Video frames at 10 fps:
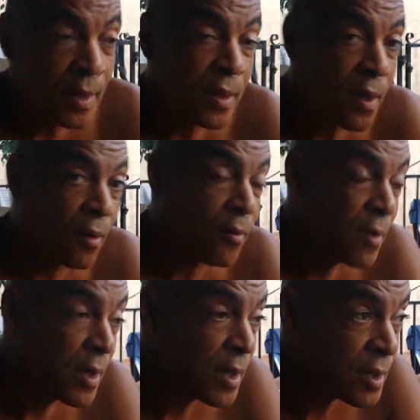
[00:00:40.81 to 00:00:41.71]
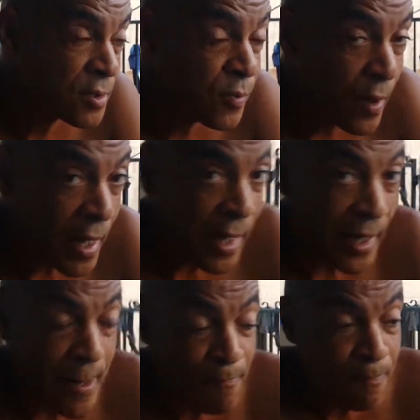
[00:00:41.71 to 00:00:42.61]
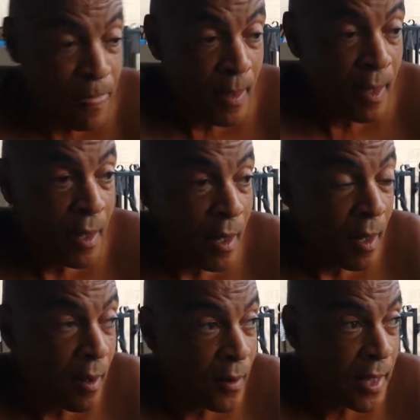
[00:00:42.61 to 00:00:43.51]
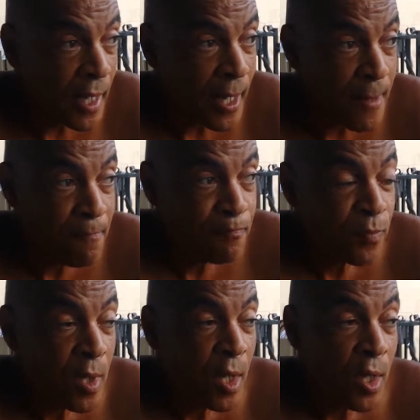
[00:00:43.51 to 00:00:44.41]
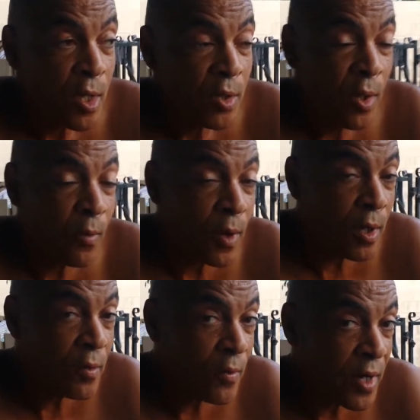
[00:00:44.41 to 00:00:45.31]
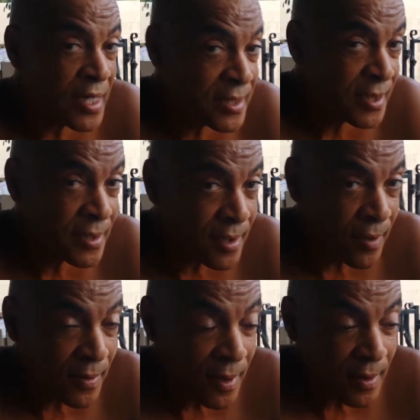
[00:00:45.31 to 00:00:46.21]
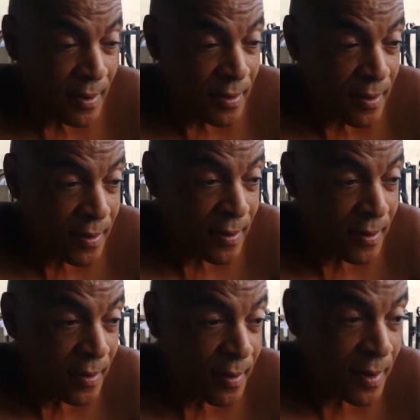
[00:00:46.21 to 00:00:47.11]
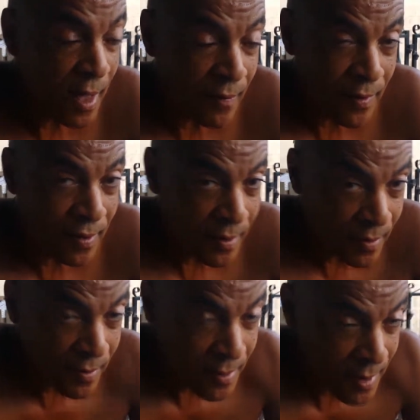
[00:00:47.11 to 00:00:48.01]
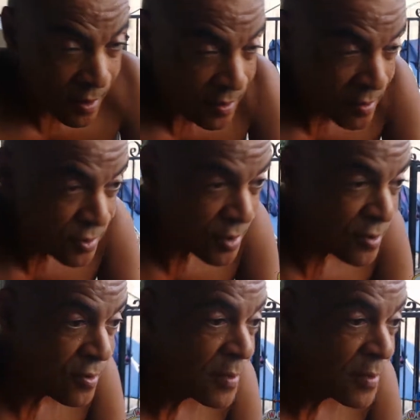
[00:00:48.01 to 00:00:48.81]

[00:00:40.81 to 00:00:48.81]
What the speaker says: No. Here's why. Okay. The word racist on the cover, when you go to YouTube.